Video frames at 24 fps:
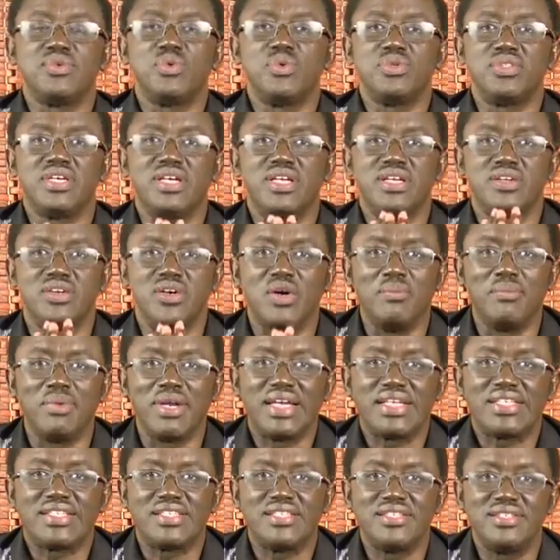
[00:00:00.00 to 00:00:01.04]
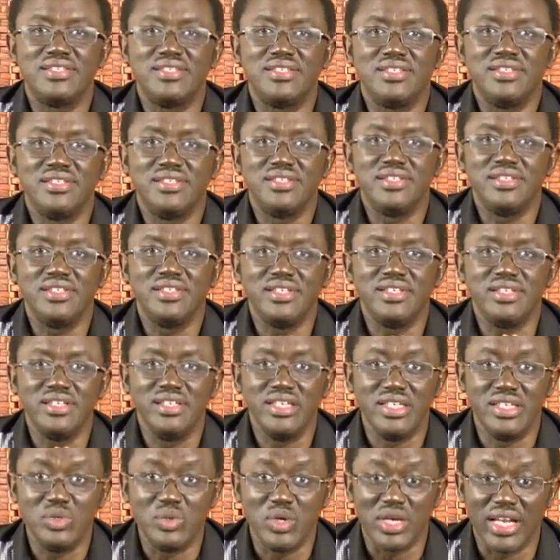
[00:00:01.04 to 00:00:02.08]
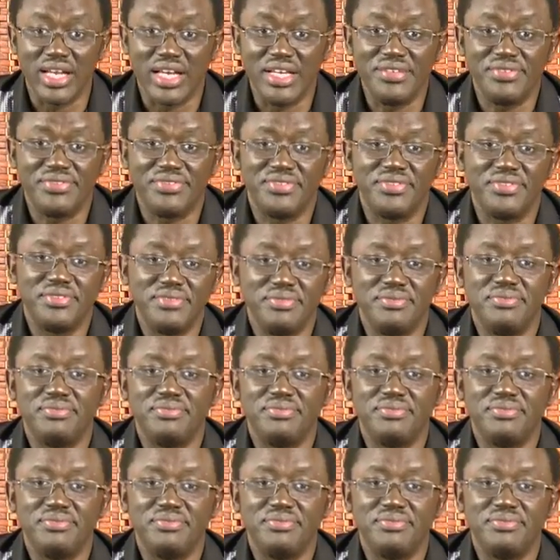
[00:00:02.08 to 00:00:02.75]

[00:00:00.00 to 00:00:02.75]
with an omelette in your life?